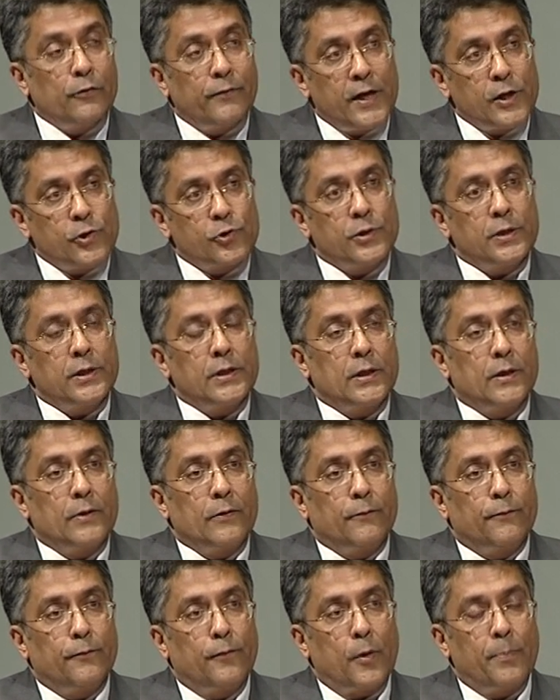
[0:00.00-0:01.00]

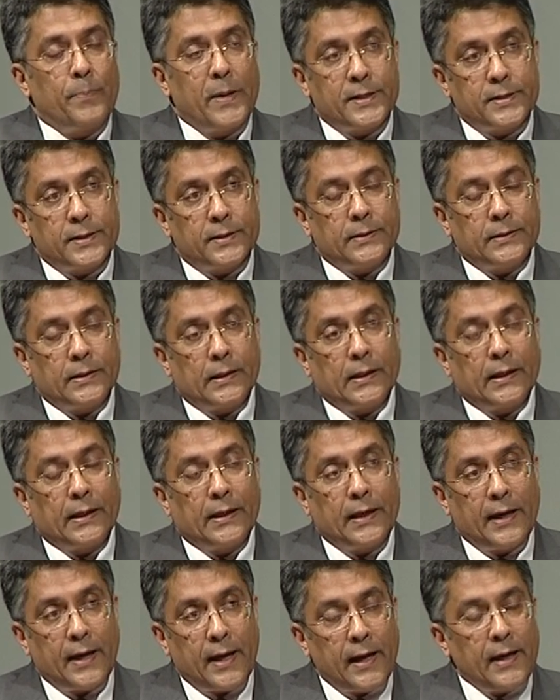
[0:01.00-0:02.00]
innovation for better
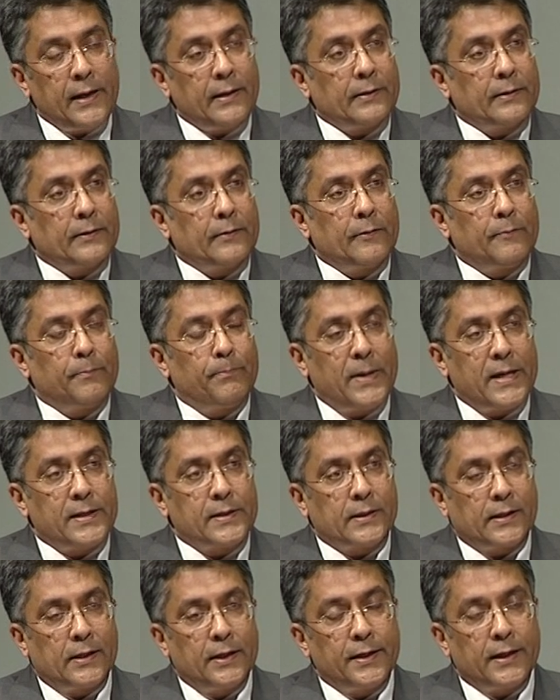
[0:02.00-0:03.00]
care,
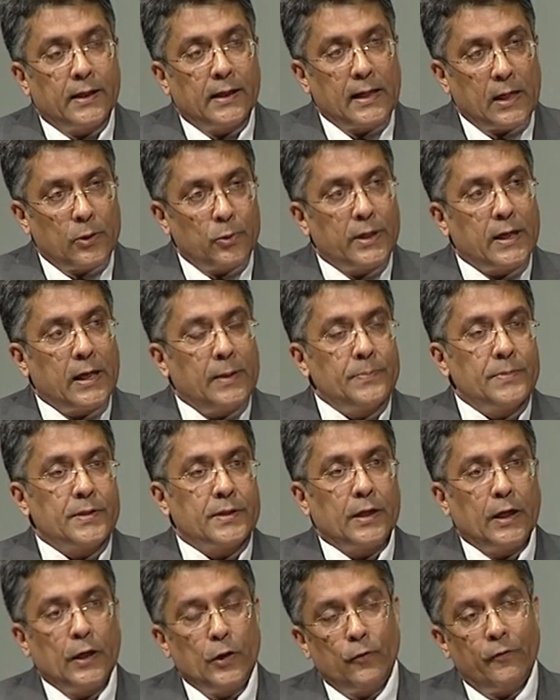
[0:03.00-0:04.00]
better clinical
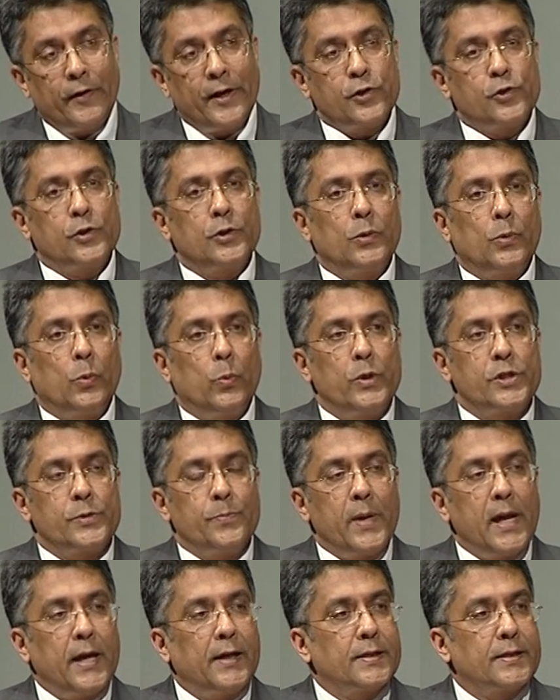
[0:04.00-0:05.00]
outcomes, innovation
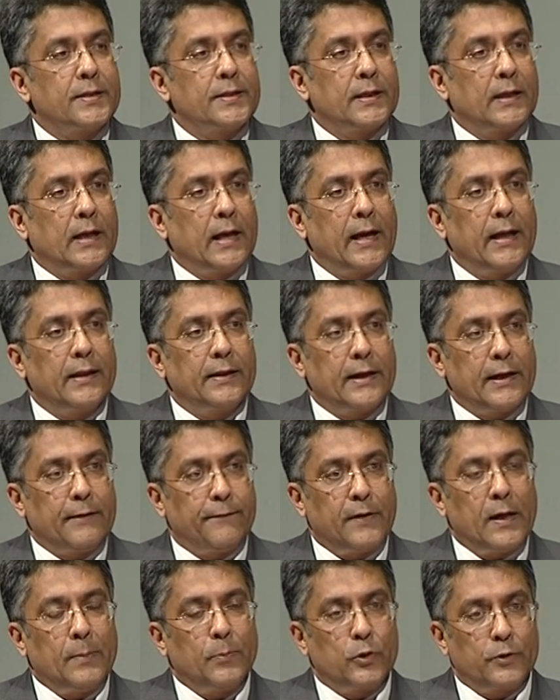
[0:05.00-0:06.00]
which makes
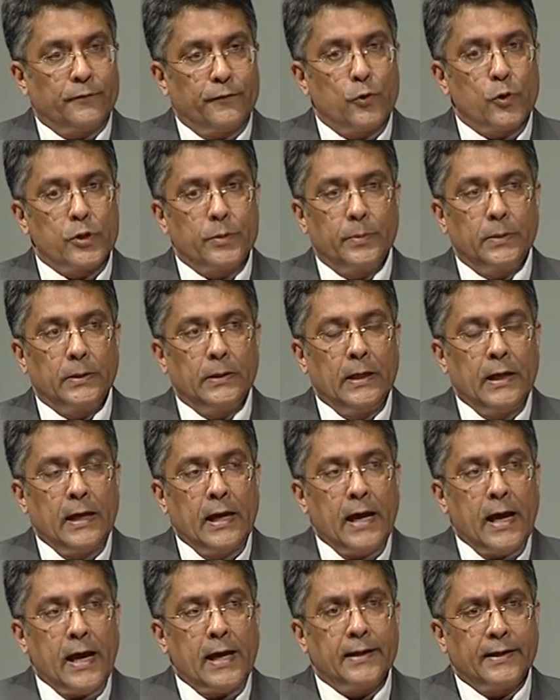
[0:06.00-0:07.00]
healthcare far more affordable.
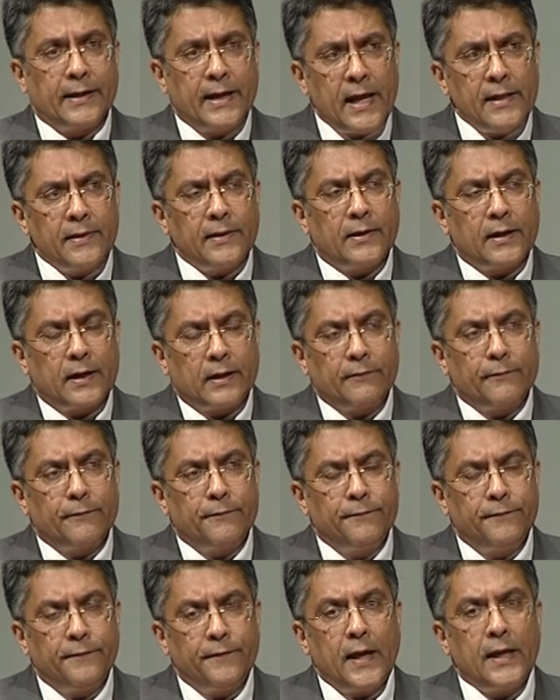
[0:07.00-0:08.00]
And again, there
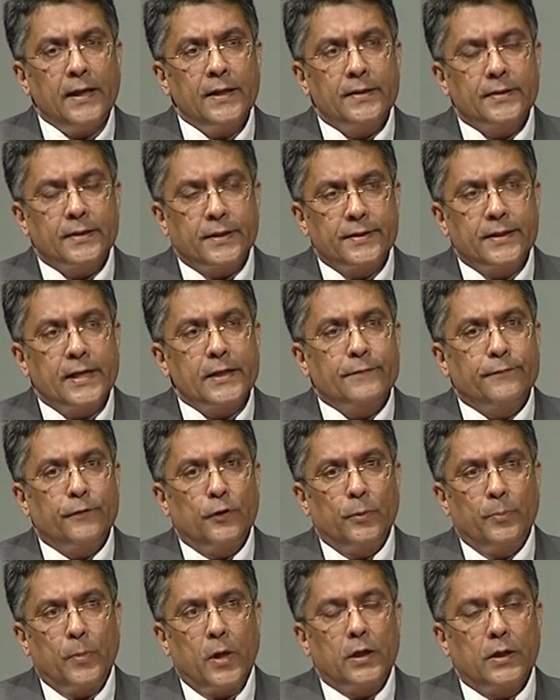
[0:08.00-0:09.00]
are fairly
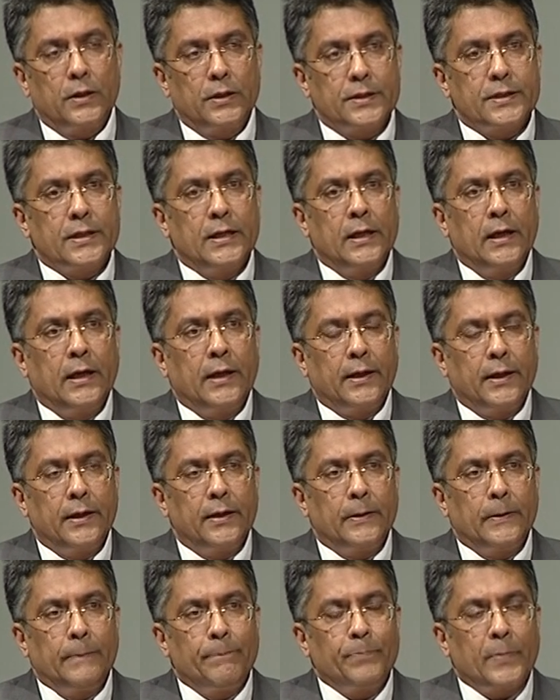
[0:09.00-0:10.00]
successful models
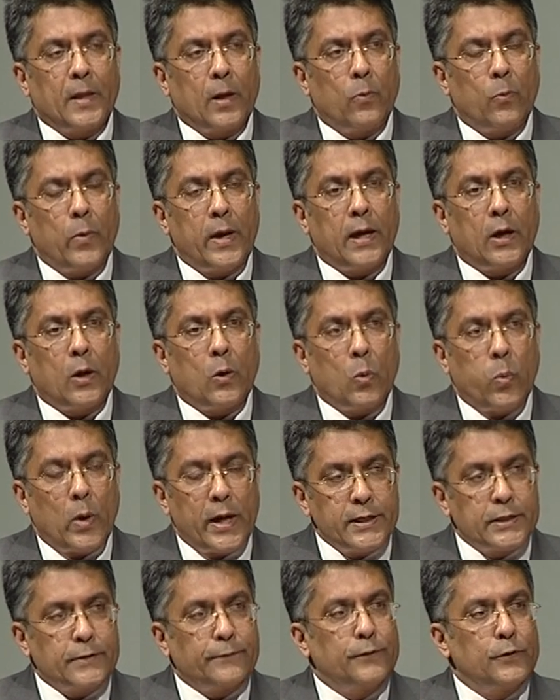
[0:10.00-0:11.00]
here where
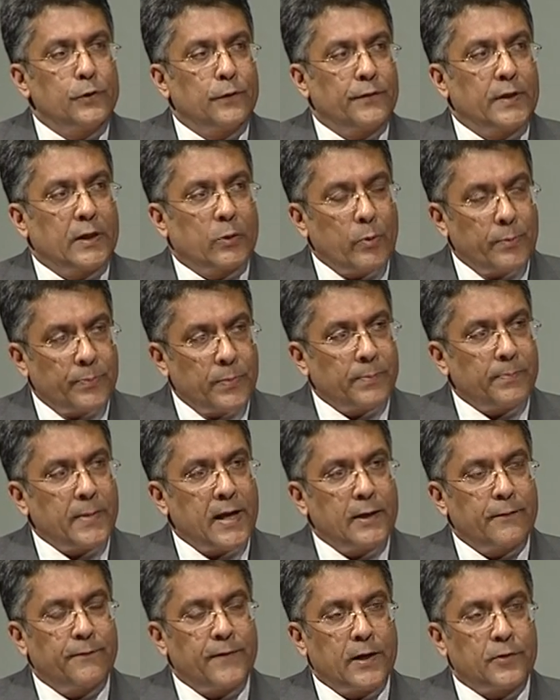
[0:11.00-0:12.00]
quite a few of the
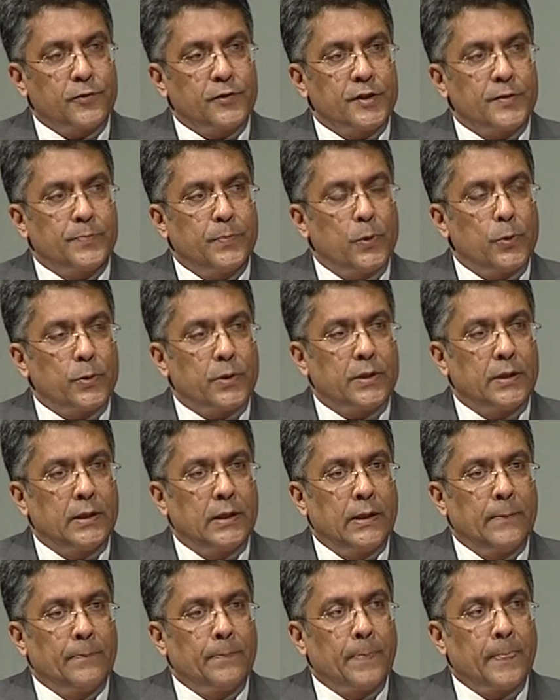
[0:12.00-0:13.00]
equipment manufacturers,
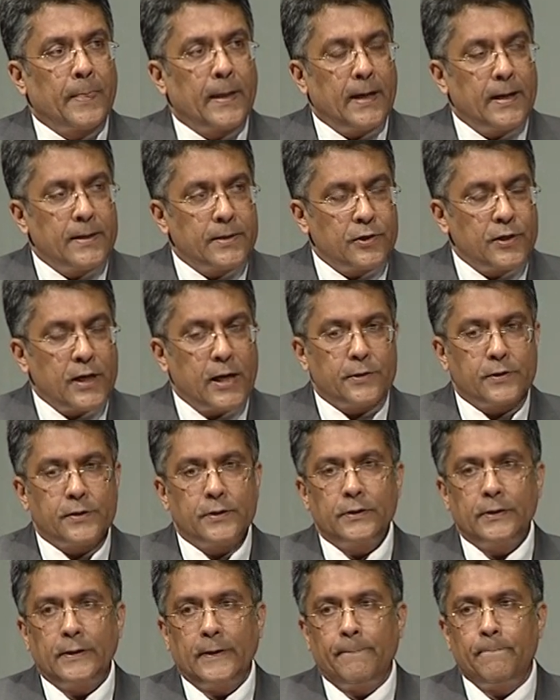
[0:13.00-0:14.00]
both
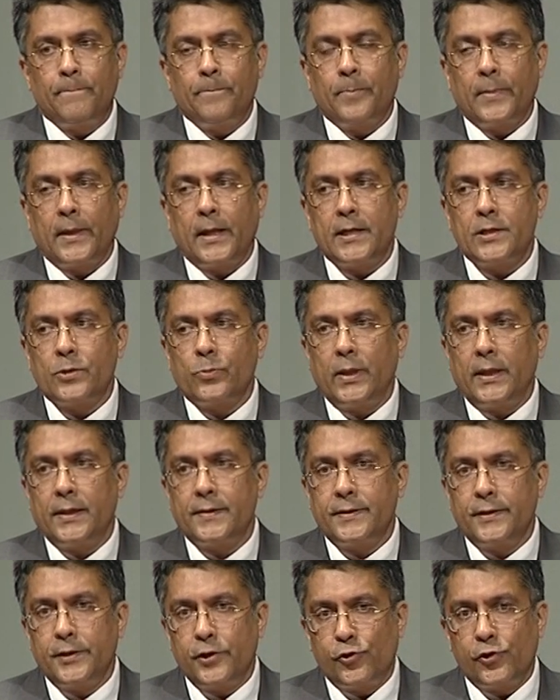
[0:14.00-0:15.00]
international as
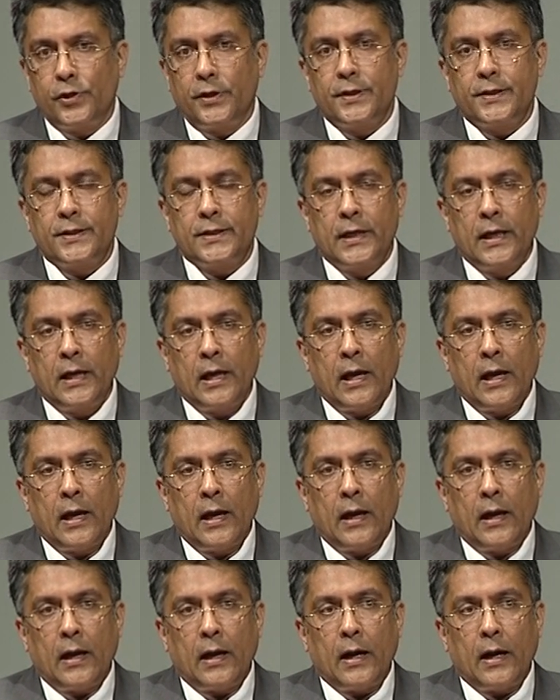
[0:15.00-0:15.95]
well as indigenous